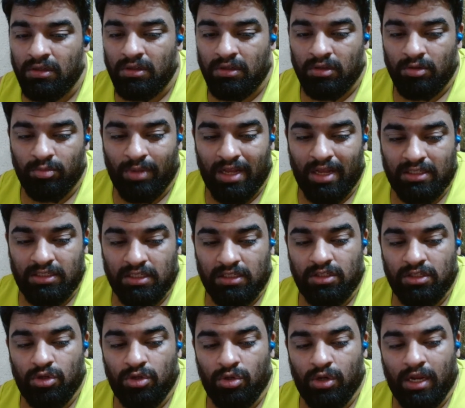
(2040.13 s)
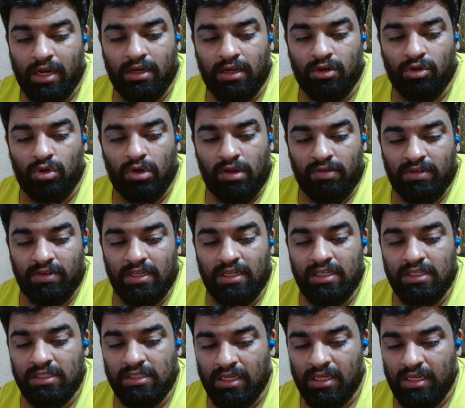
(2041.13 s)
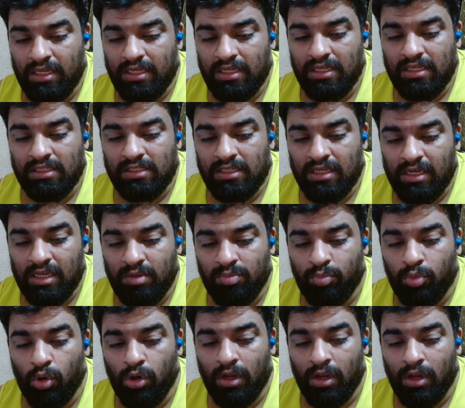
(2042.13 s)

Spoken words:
Manchester United could have easily